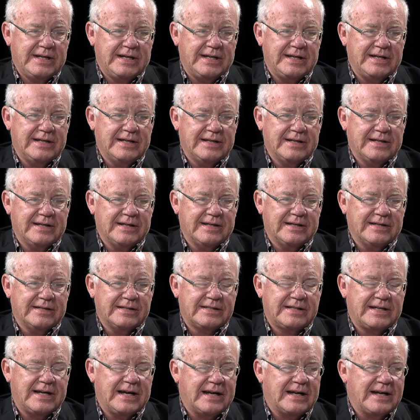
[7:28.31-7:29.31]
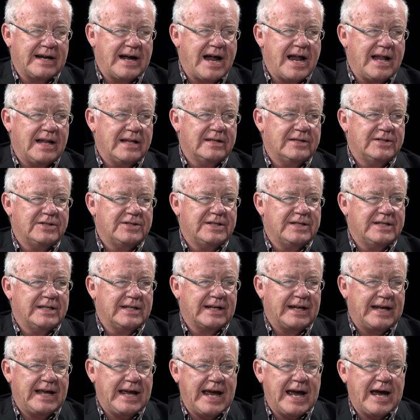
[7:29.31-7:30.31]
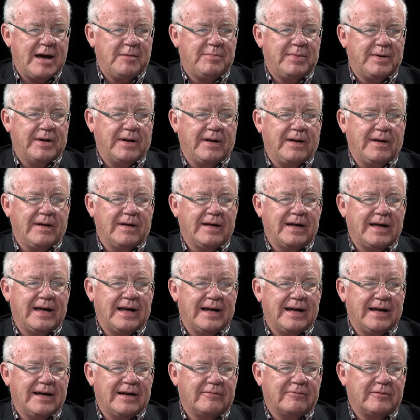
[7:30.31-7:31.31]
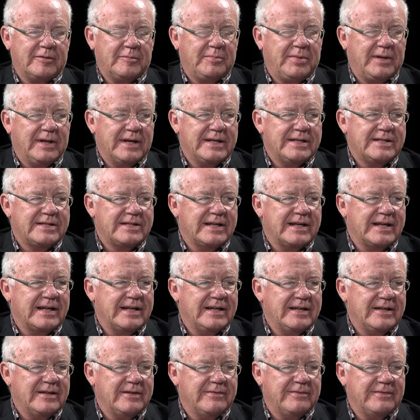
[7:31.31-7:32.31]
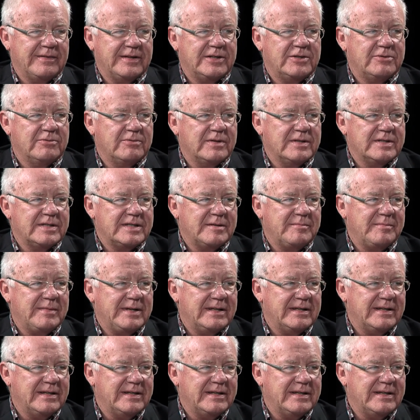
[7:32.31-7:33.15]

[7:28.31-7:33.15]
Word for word: is technology and capital uh, replacing individuals. I mean, the